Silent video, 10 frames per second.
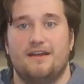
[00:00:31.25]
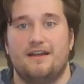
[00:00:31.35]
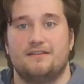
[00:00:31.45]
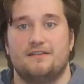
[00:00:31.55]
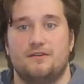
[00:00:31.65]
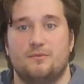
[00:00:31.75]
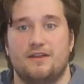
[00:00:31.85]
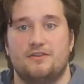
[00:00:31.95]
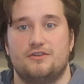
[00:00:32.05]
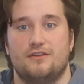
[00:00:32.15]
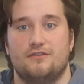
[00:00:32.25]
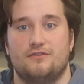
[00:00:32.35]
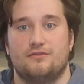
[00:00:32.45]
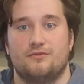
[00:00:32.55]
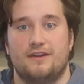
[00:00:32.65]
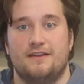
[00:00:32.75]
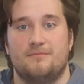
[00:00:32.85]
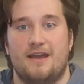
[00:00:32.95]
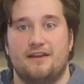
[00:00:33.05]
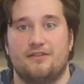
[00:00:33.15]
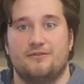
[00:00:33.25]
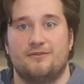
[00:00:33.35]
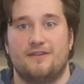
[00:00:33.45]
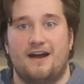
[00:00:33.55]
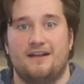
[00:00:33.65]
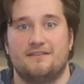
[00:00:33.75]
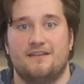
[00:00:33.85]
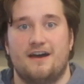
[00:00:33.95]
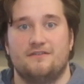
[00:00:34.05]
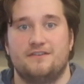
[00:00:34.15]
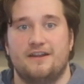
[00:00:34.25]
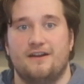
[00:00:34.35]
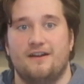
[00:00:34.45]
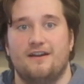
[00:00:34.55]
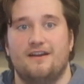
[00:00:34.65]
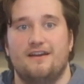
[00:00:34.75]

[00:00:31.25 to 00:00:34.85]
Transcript: and see which trees made it through the onslaught of deer.